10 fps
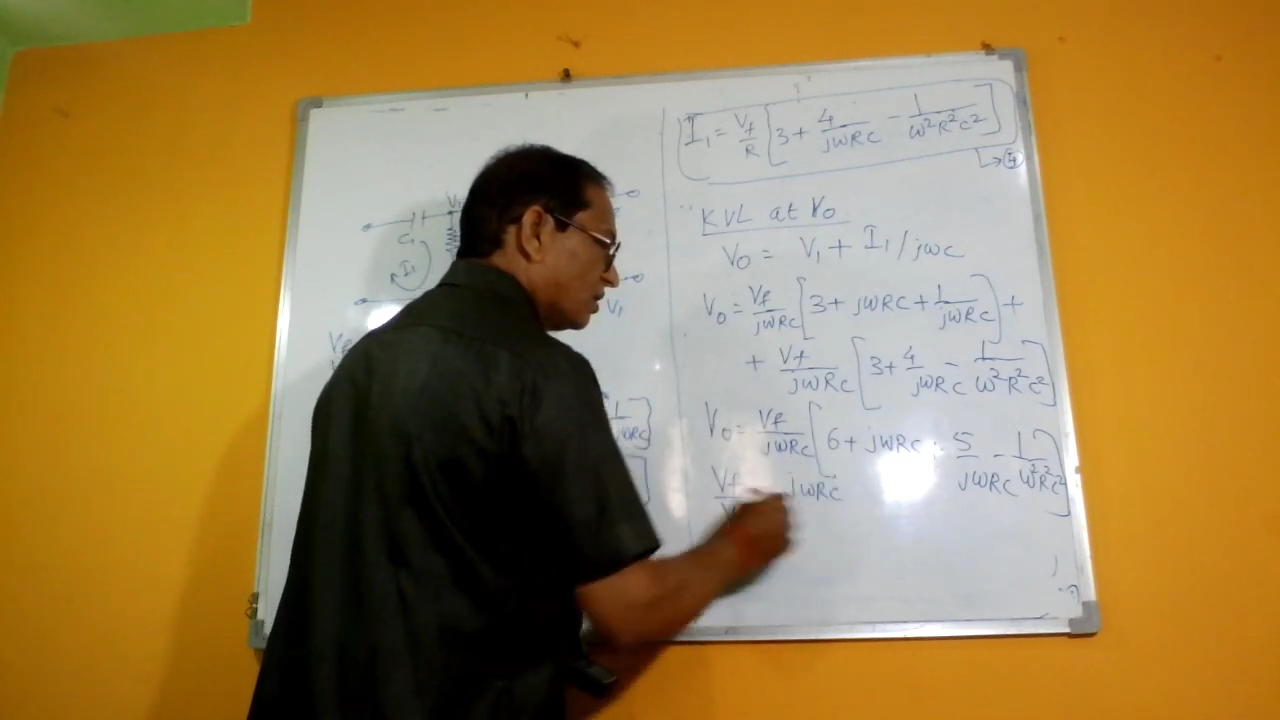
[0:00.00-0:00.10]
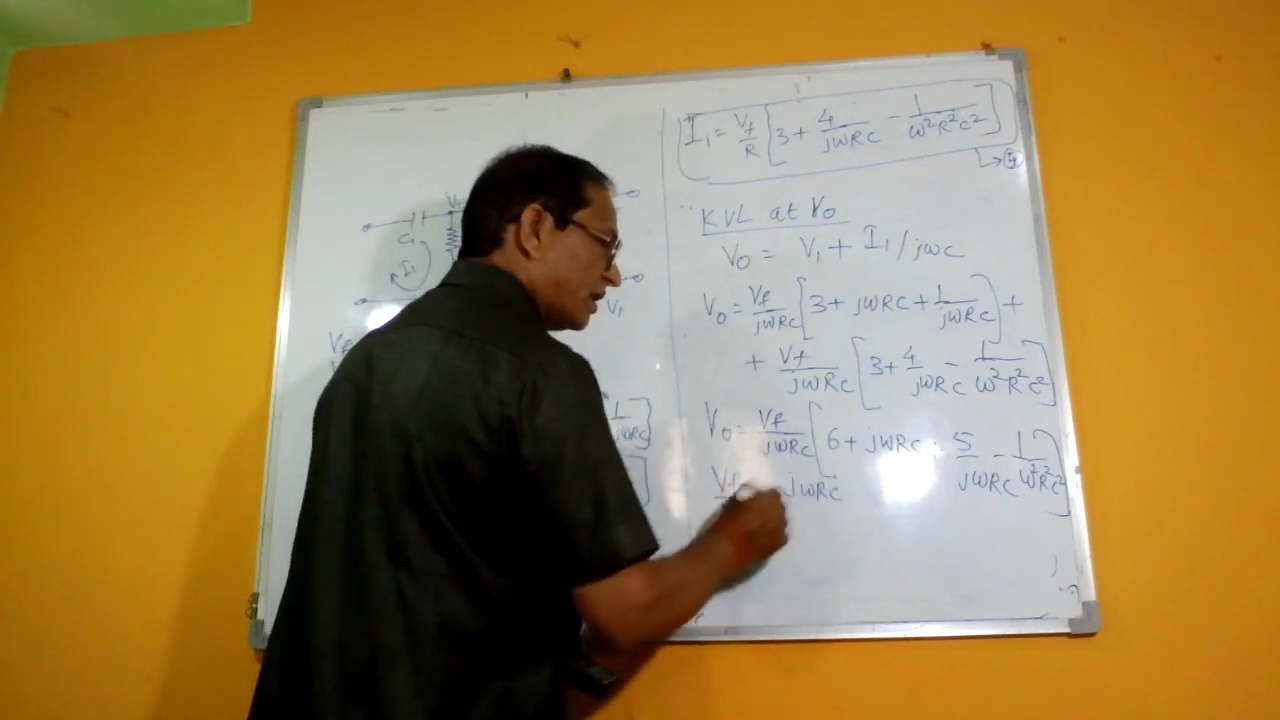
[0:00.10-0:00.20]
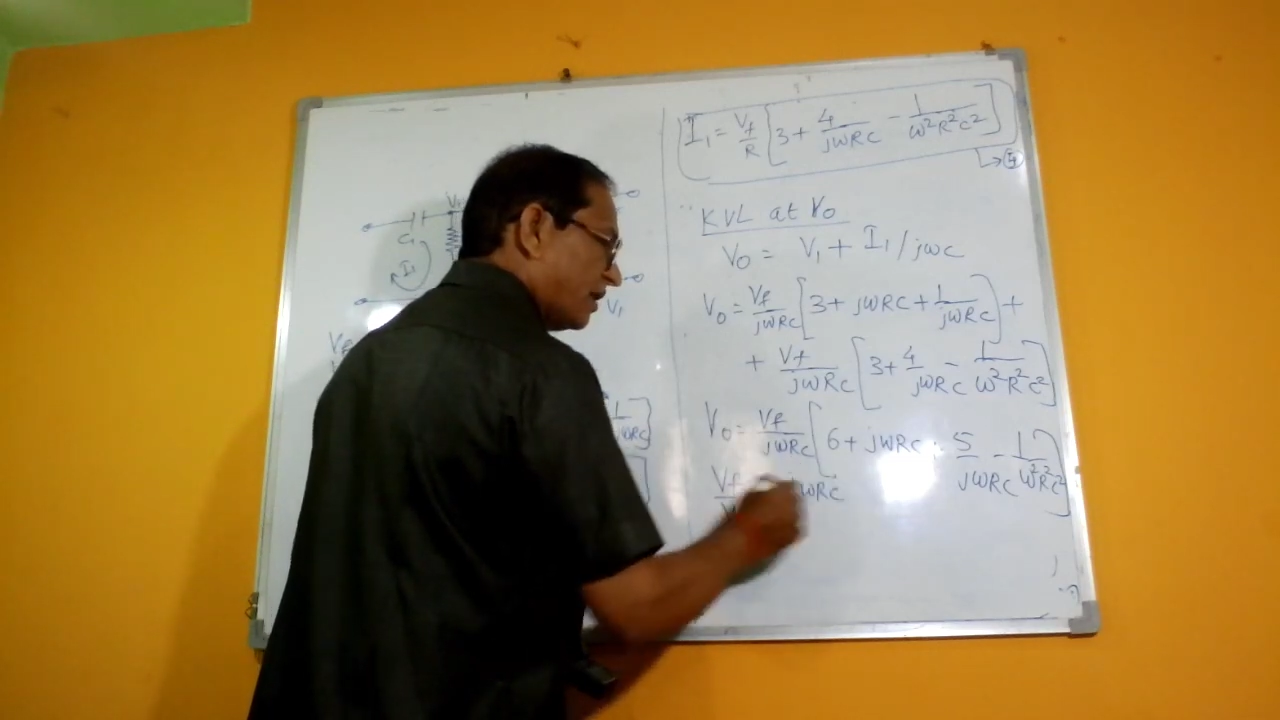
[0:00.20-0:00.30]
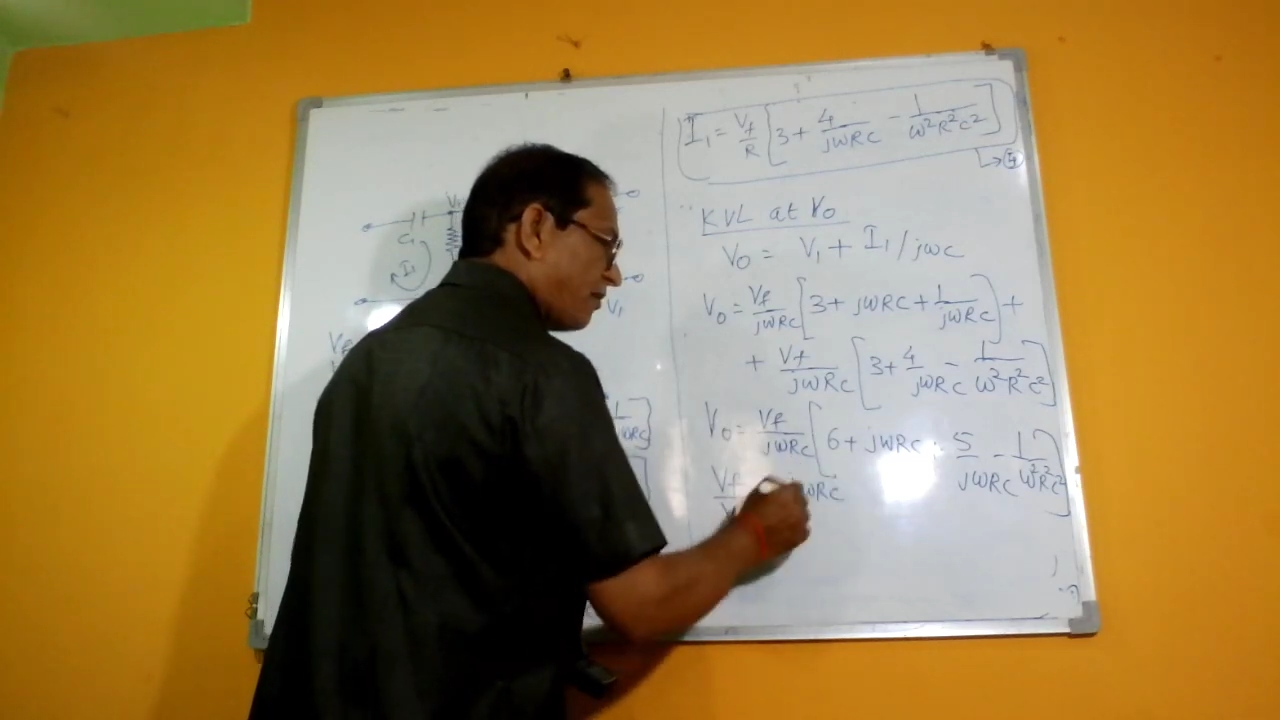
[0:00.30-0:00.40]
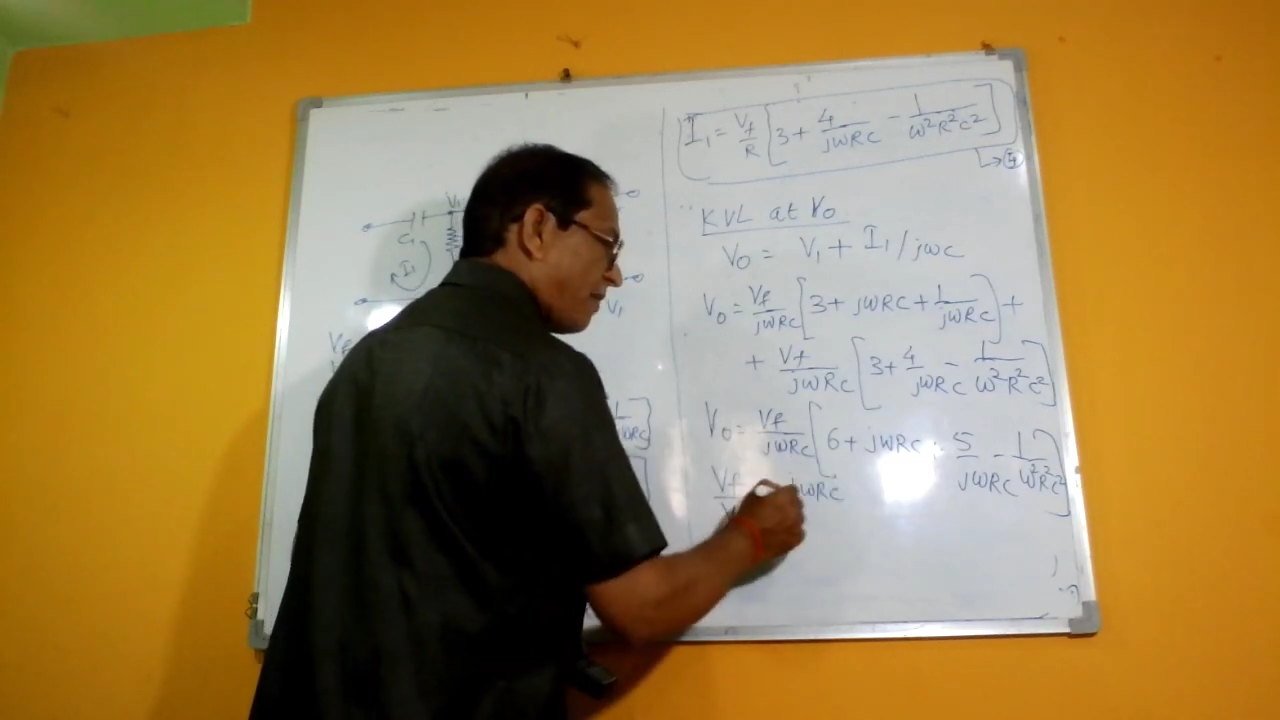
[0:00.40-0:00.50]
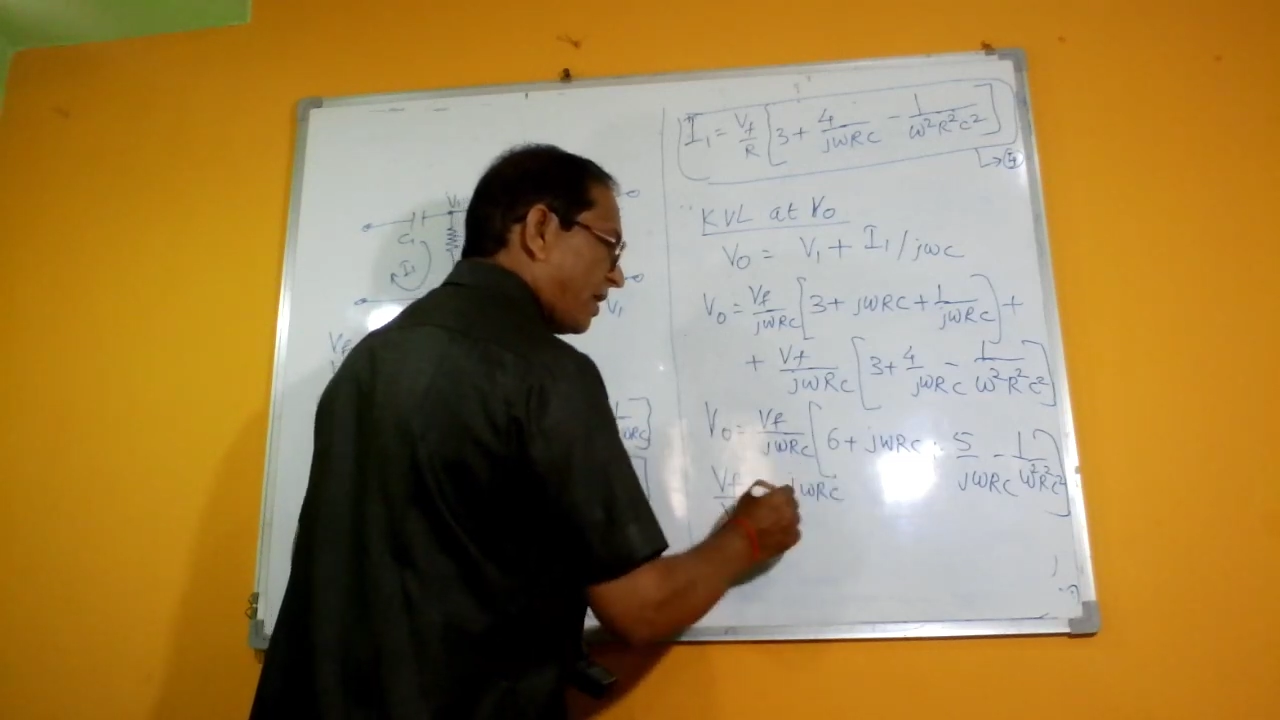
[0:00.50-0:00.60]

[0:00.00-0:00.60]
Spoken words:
okay,